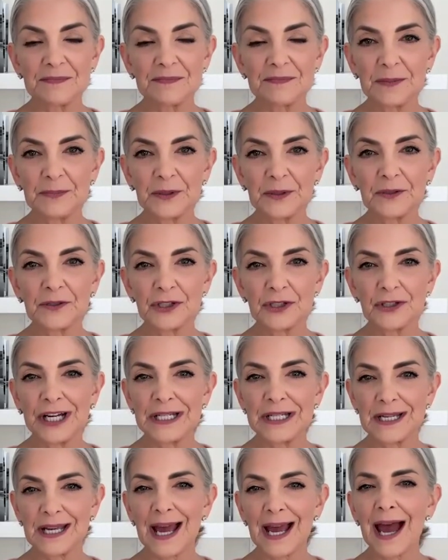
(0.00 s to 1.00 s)
people are trying
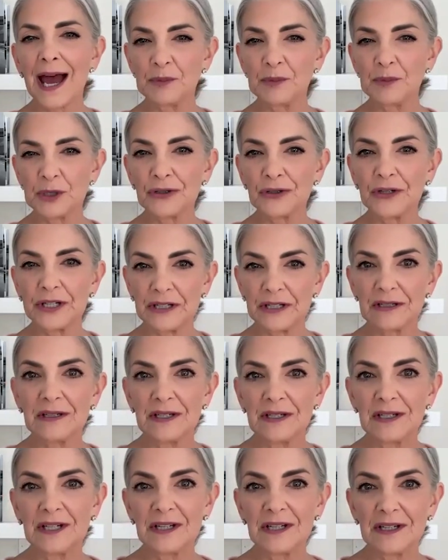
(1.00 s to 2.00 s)
to capture it
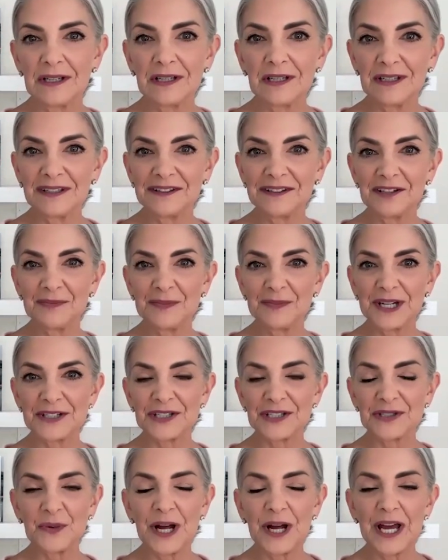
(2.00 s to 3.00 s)
in the
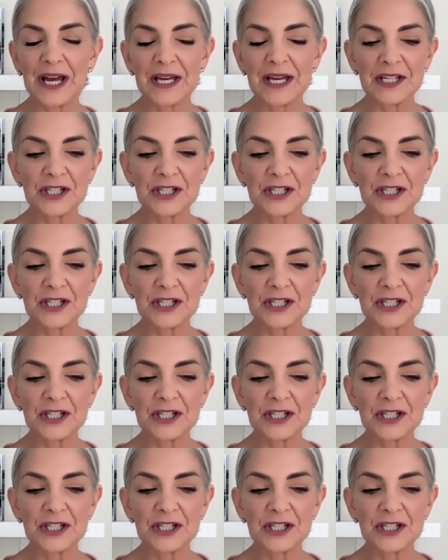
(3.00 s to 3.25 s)
best way.